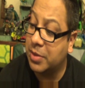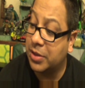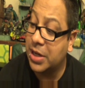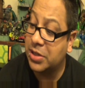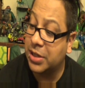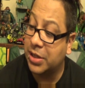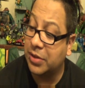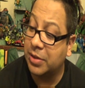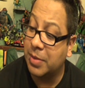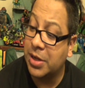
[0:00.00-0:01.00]
It's actually, like I
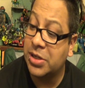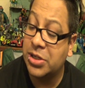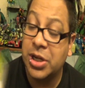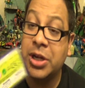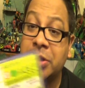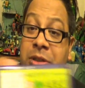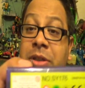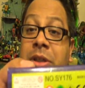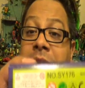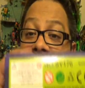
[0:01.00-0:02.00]
said, it's made in China,